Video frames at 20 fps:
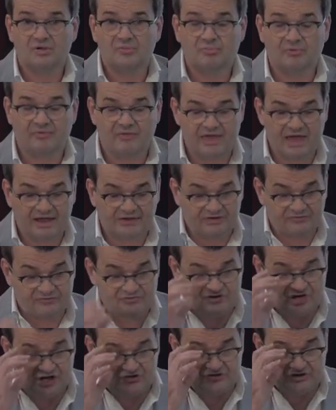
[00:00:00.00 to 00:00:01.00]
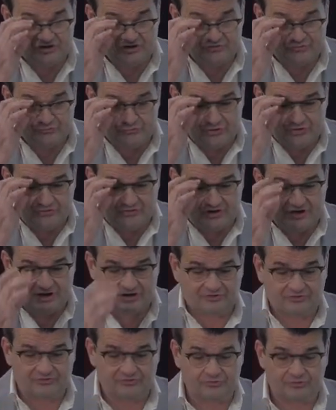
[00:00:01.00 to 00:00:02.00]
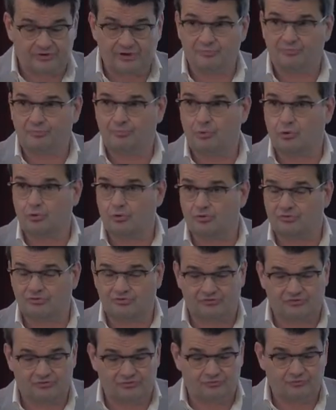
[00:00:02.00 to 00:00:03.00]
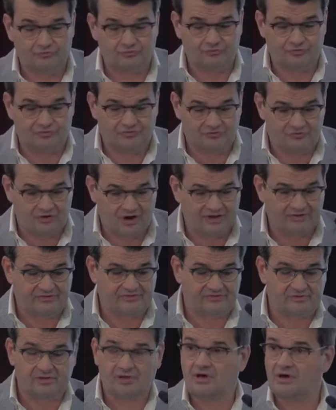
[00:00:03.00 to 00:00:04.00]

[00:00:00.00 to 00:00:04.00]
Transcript: But the act of judging is traditionally understood imports restraints,